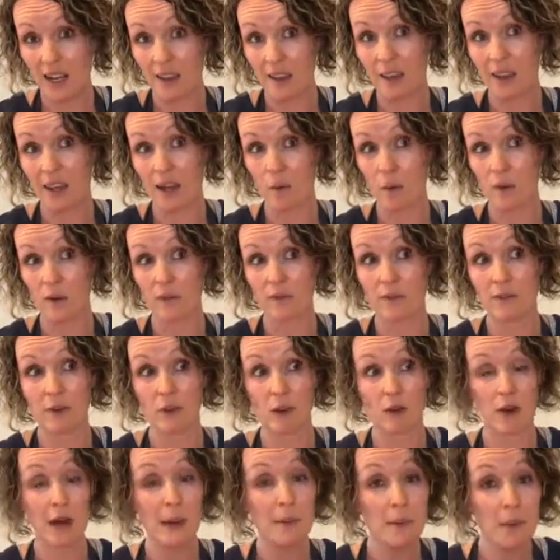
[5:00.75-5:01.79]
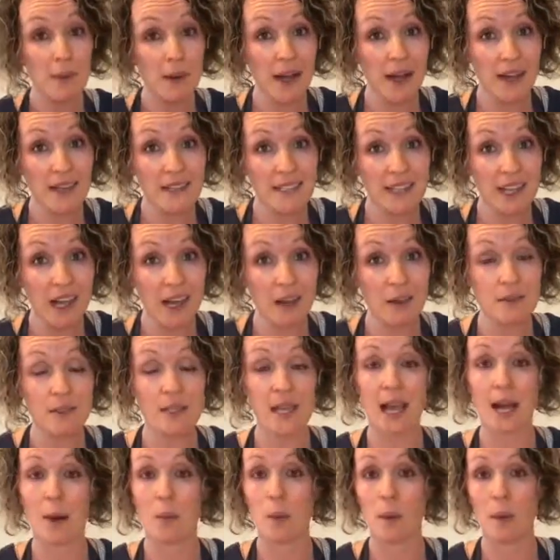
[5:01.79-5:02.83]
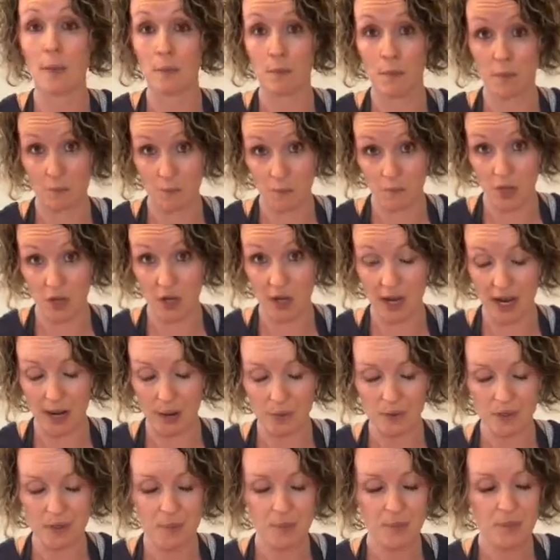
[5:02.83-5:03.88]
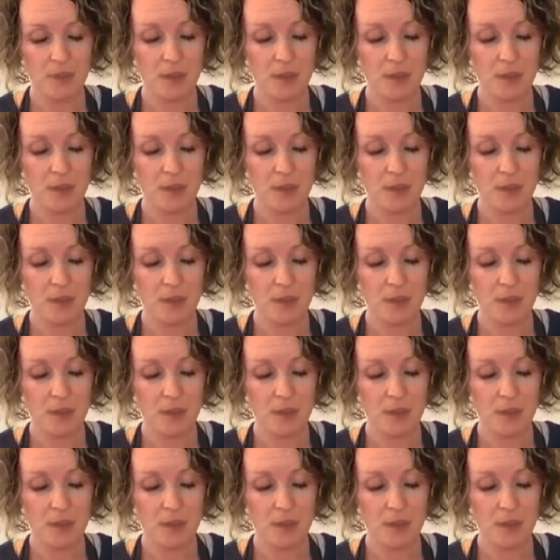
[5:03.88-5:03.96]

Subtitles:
and then we feel crap about ourselves and we burn out.